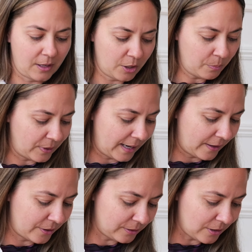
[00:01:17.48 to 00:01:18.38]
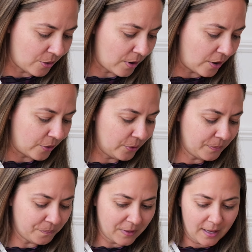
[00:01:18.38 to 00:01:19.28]
their brand, their
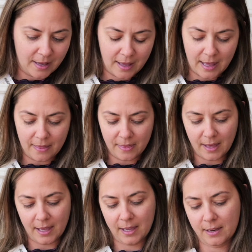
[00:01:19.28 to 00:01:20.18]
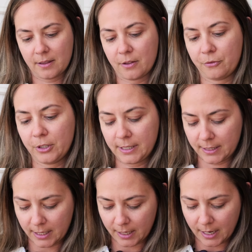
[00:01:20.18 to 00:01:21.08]
logo, and then the first
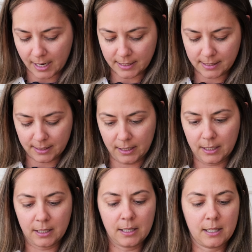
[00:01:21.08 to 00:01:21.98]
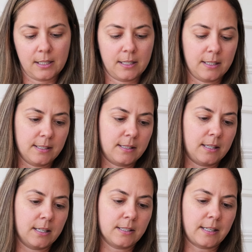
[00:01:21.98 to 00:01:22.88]
thing I see is
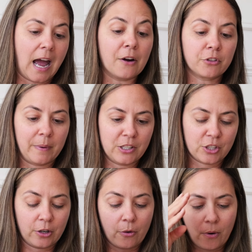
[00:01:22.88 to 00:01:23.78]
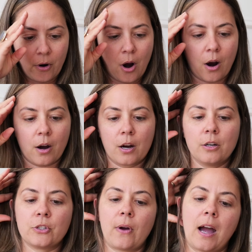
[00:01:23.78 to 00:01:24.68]
this affirmation
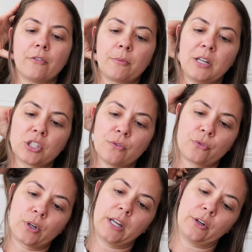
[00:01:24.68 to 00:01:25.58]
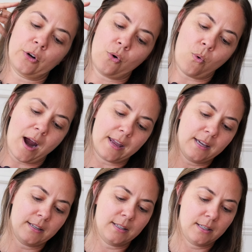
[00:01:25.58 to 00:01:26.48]
card, so affirmation for inner
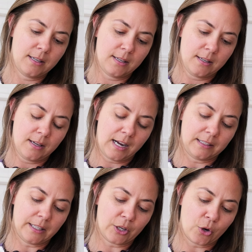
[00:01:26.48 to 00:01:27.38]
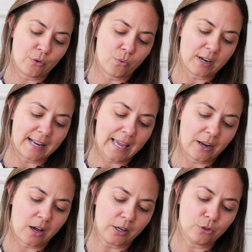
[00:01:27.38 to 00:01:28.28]
quiet. I let go of what I
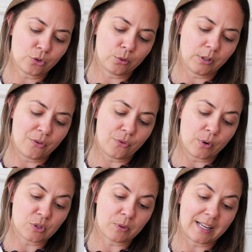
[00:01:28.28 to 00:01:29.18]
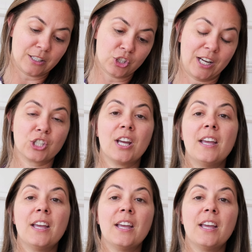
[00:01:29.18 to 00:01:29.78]
cannot control and focus what I can change.